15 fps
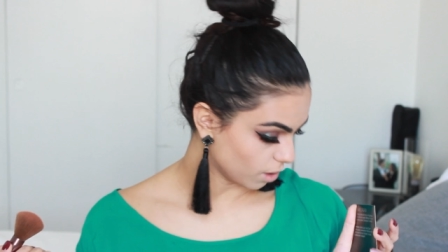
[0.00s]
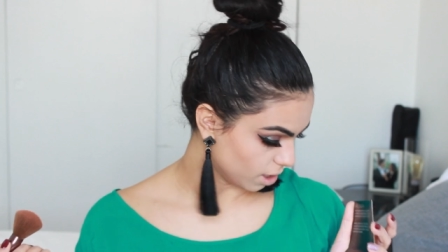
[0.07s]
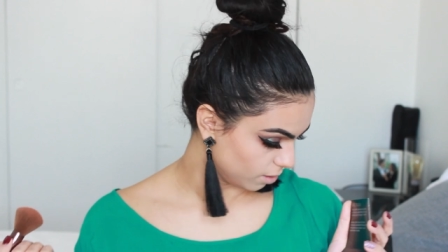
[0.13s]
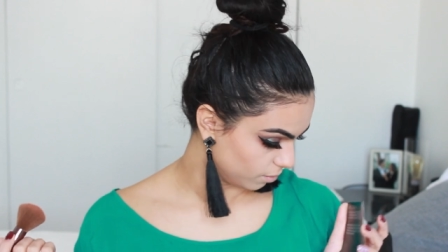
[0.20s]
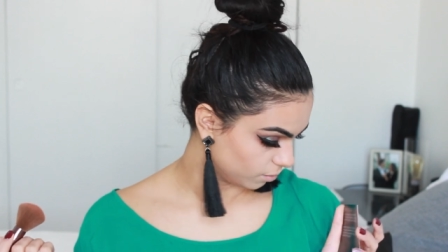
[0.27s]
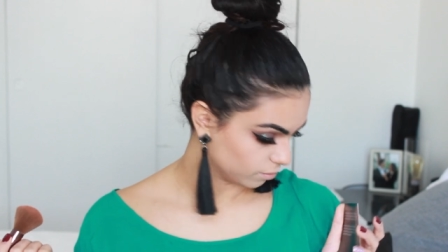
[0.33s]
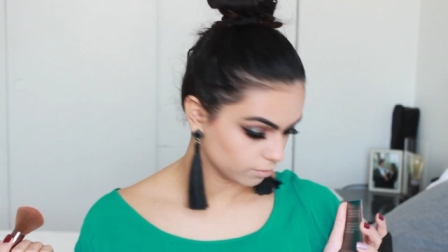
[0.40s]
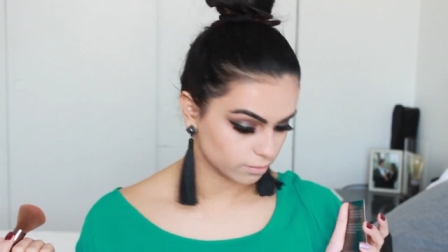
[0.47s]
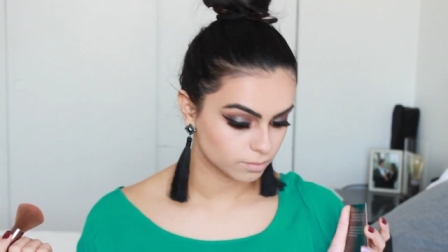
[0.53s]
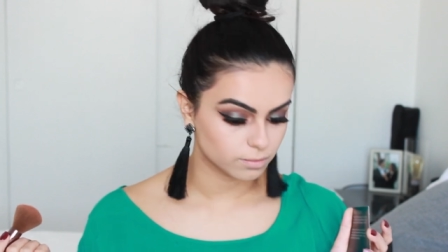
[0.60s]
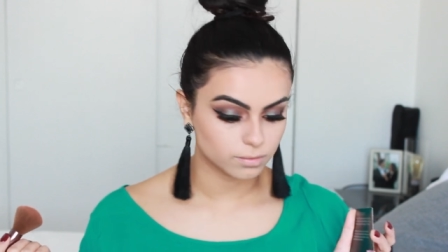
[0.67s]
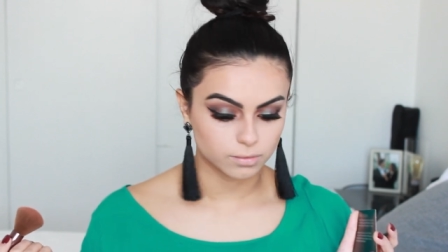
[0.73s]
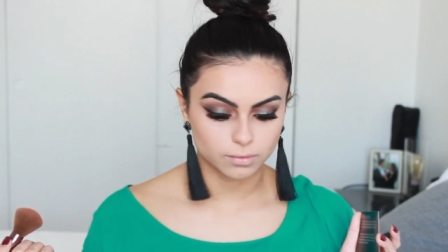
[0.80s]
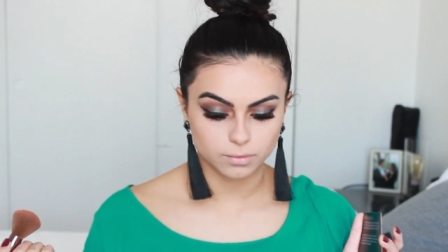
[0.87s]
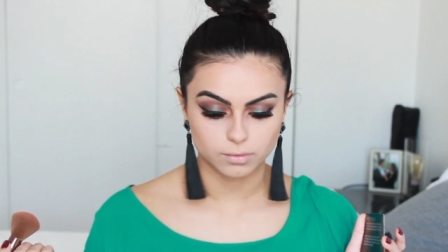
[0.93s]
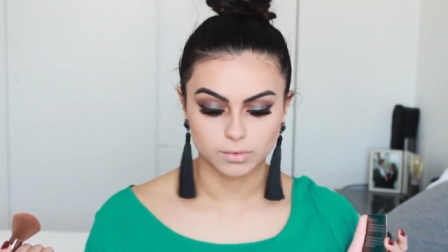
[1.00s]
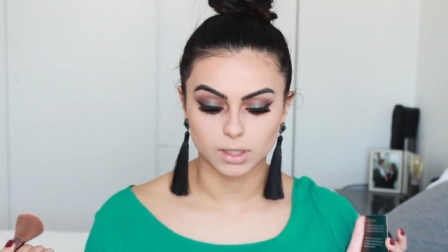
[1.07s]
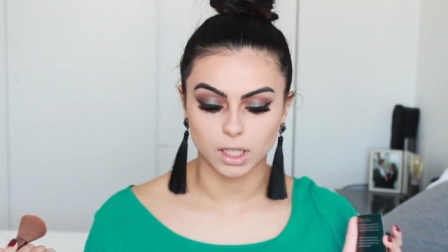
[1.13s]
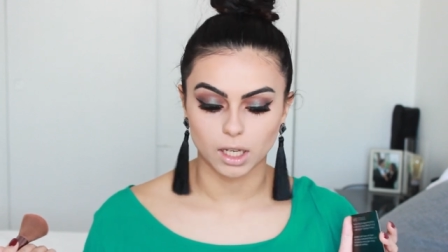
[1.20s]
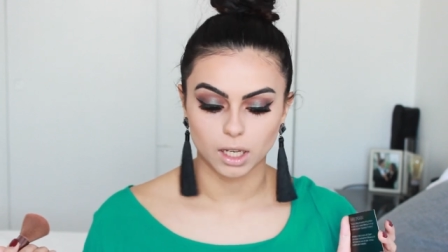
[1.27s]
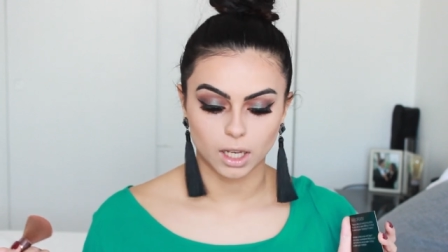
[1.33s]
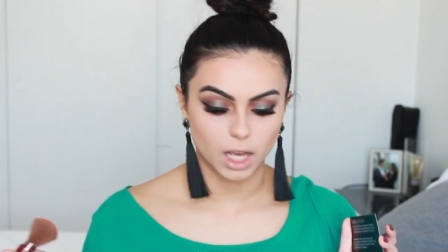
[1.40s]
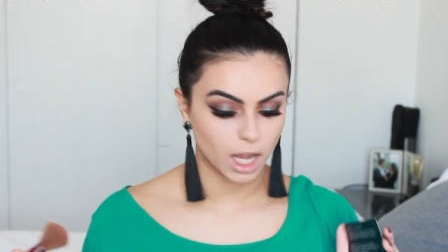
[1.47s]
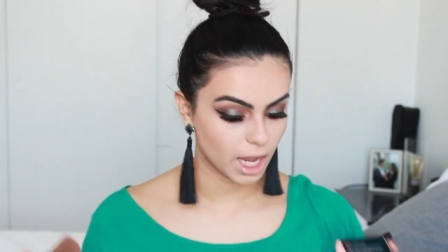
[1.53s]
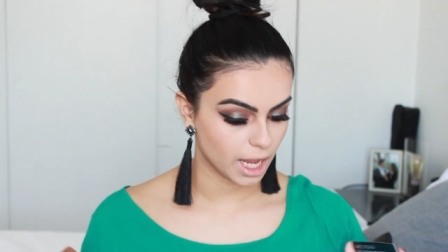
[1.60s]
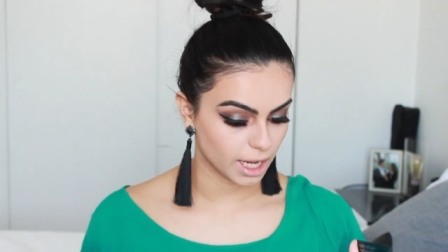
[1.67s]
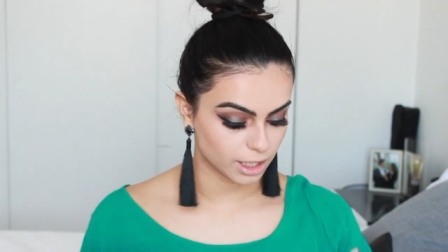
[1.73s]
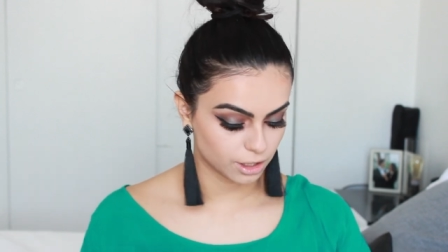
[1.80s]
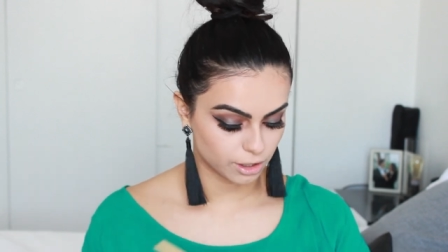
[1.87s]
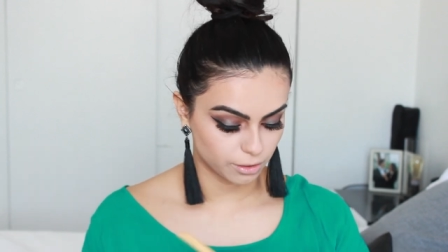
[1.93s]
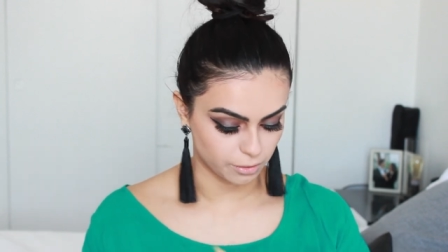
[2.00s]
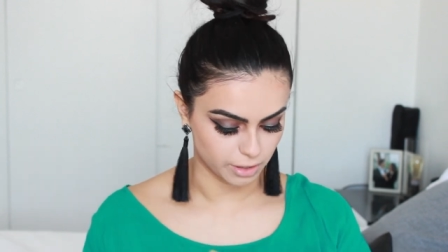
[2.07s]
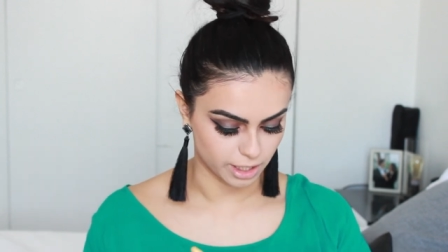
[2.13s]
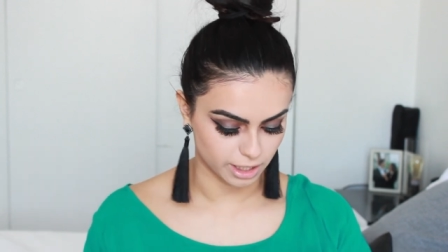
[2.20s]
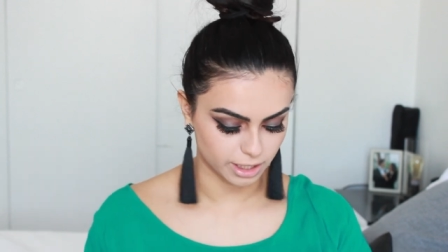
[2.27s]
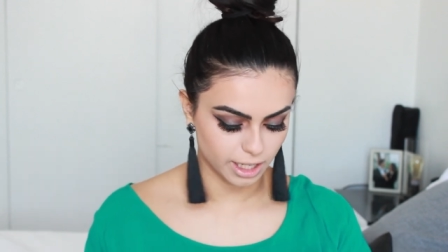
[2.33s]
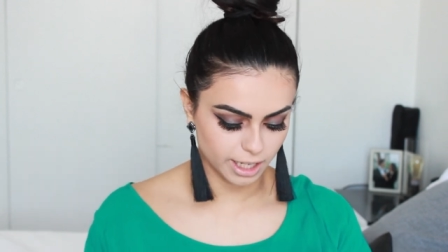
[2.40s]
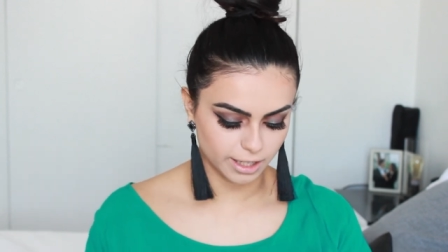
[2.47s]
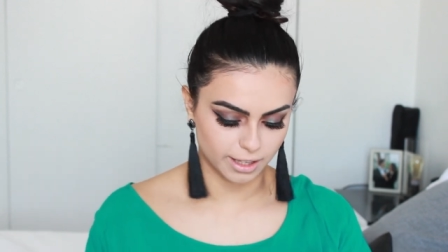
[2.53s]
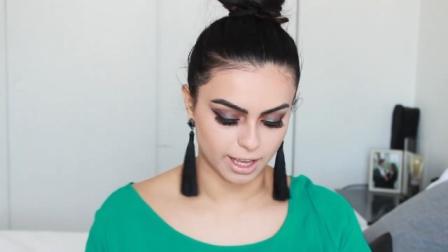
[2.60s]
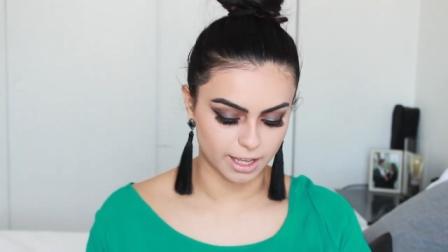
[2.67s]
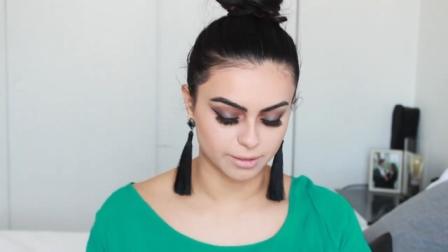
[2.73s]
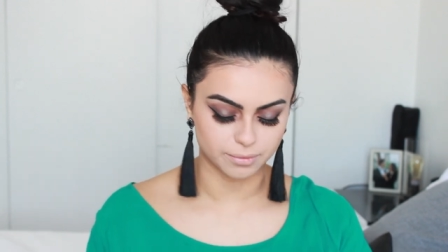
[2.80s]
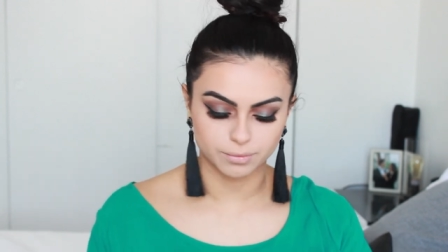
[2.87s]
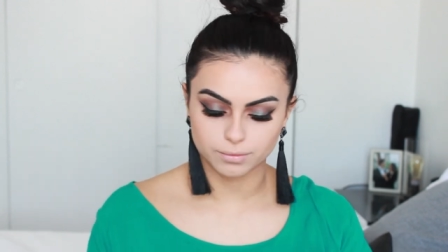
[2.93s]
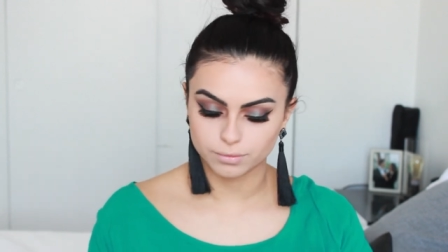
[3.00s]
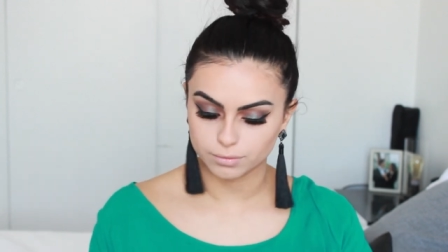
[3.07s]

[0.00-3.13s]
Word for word: Well, I actually really like that.